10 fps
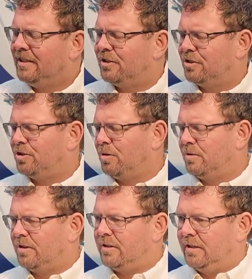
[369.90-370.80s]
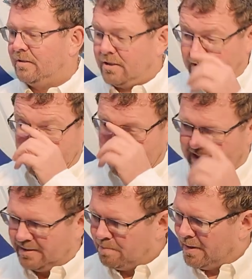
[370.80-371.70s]
to show that because this
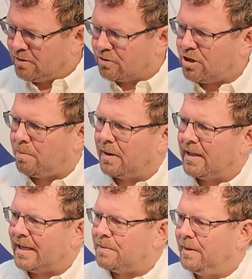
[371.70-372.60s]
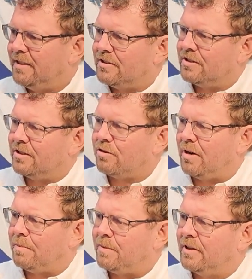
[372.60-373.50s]
is microscopic glass beads as the
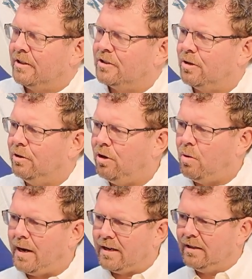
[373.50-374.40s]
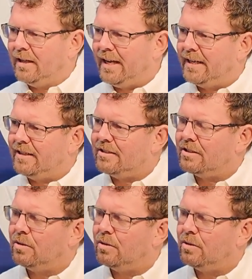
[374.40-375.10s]
grip, so low angle light